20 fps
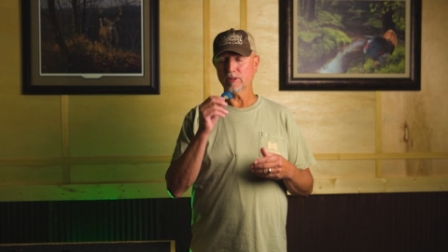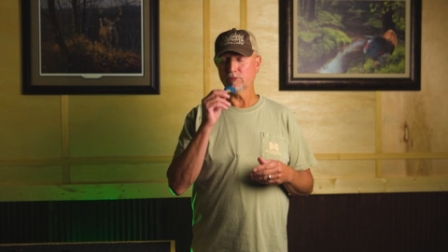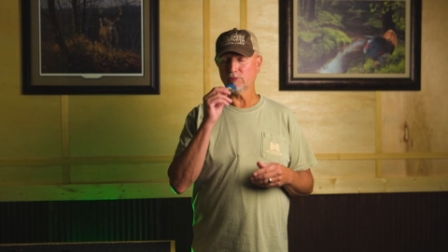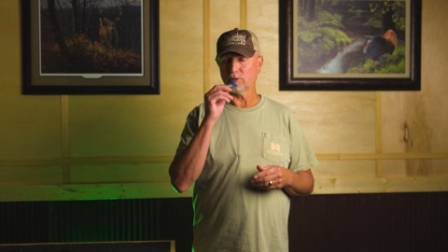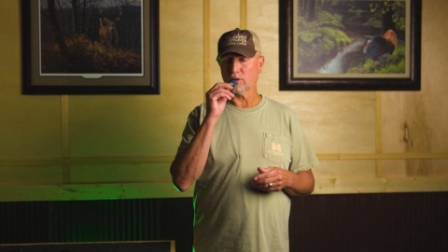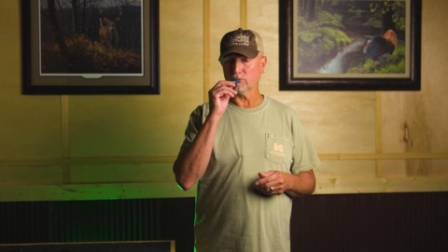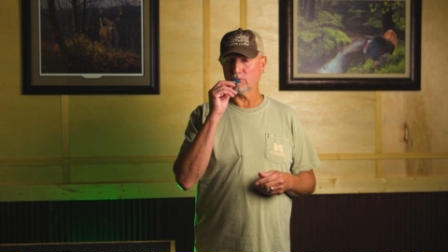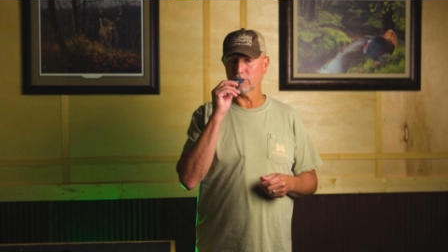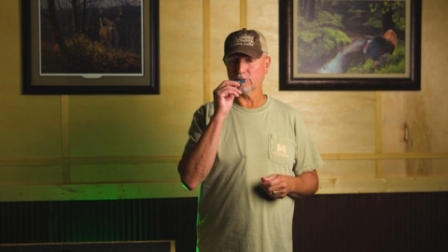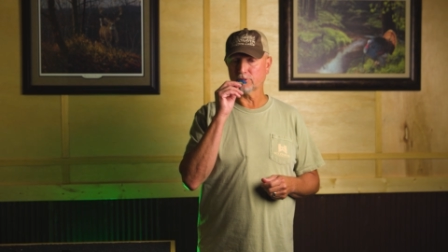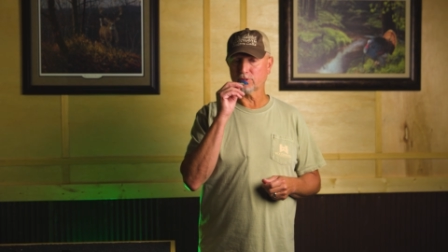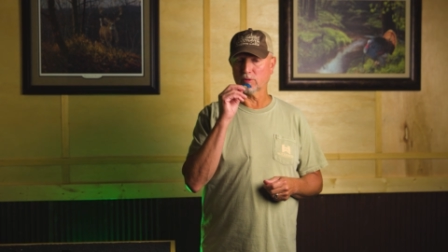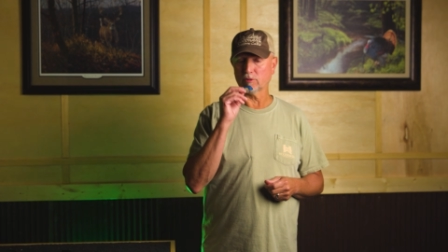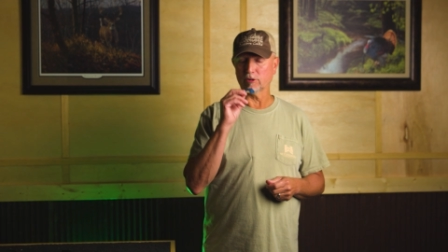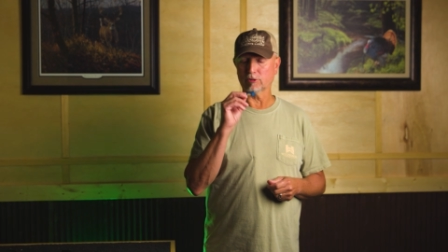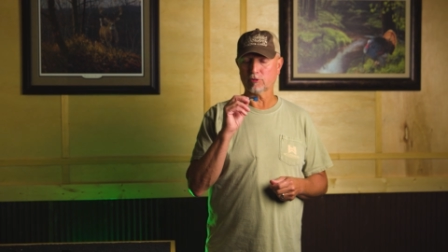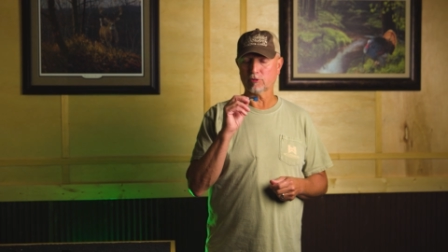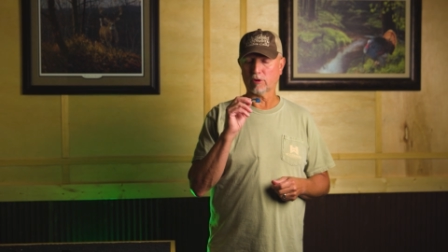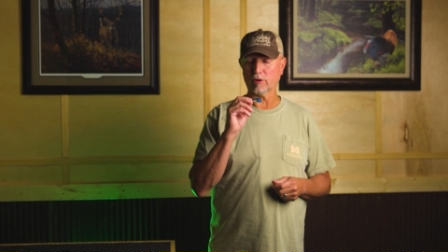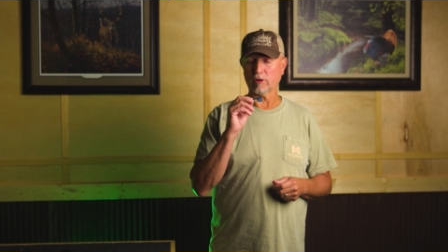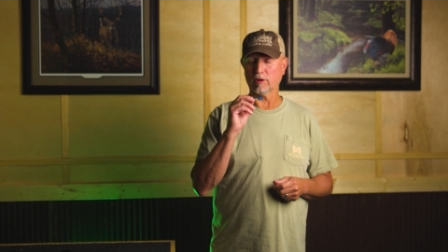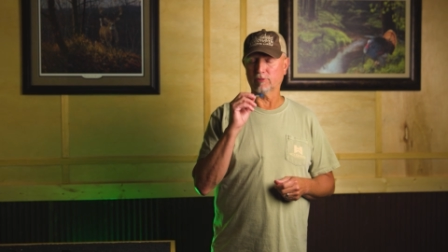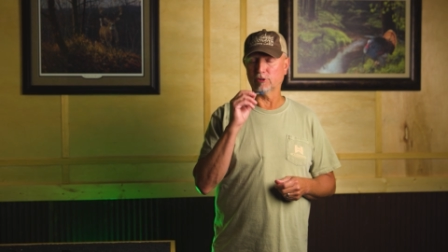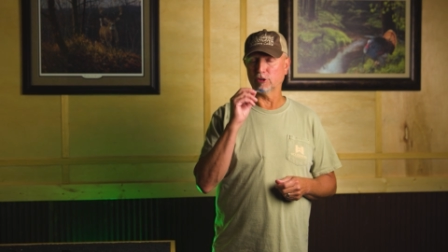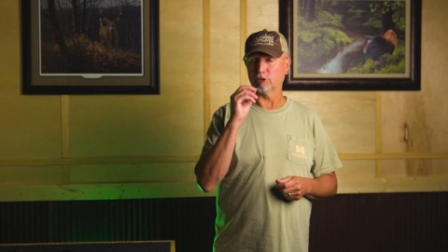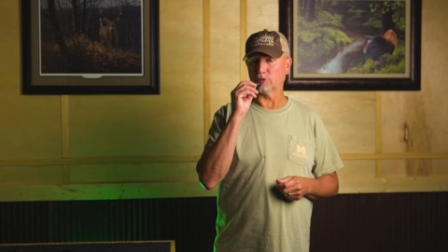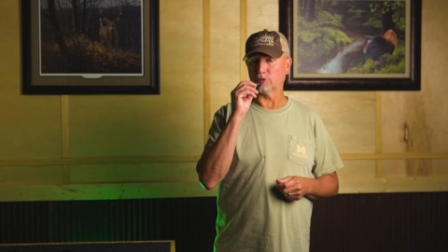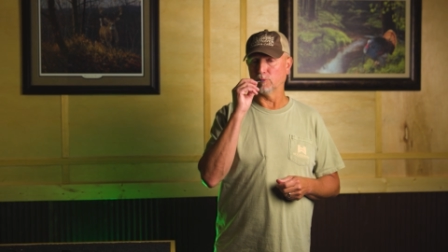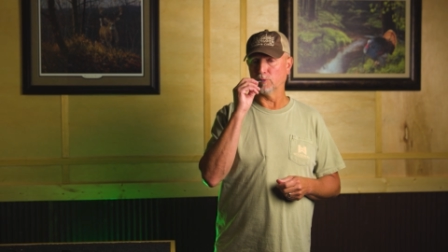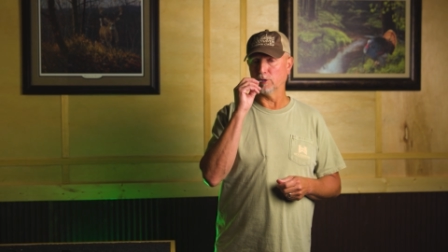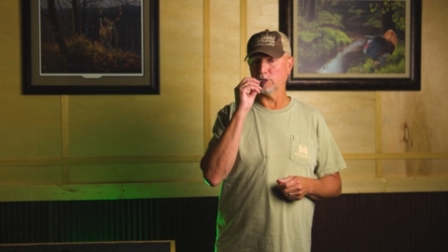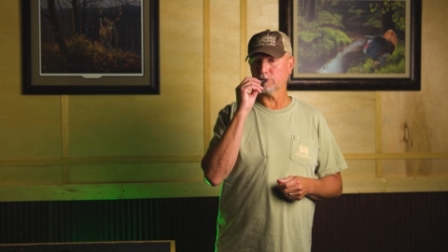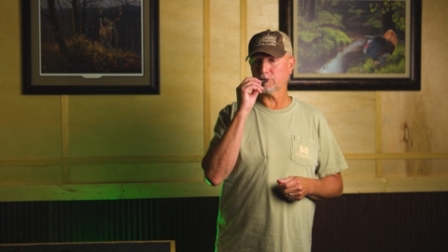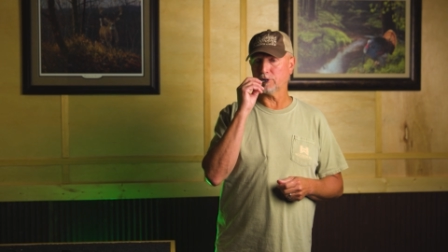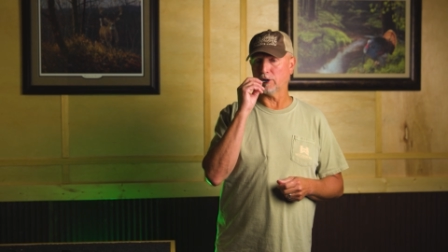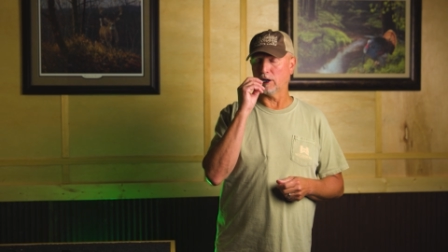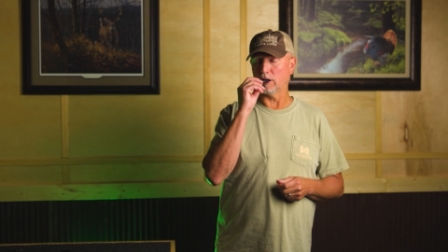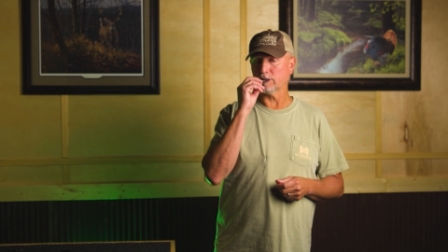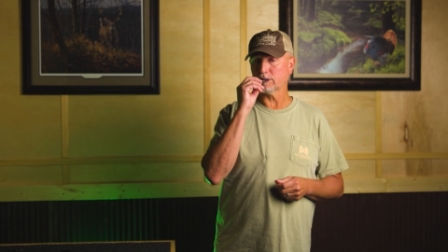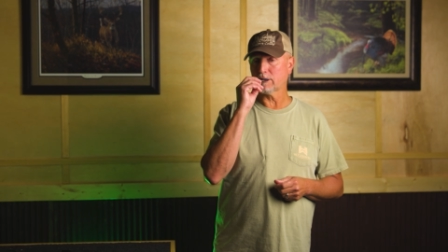So I'm gonna start off just a real
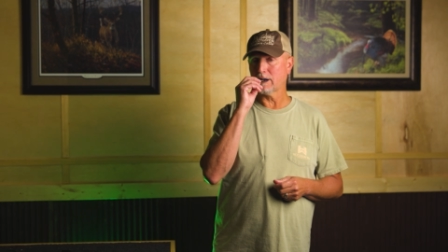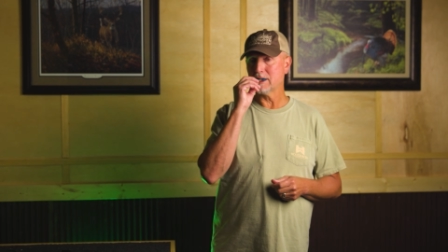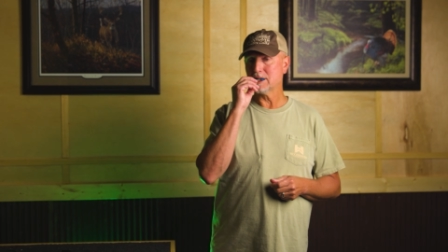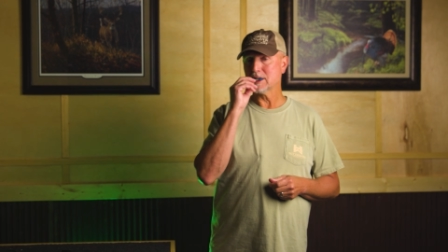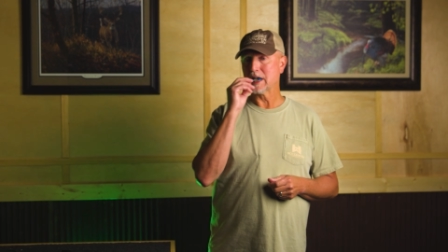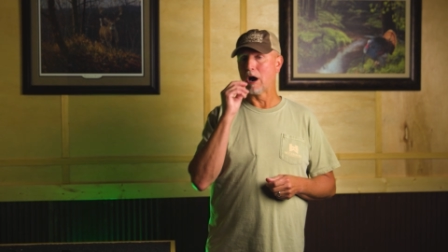soft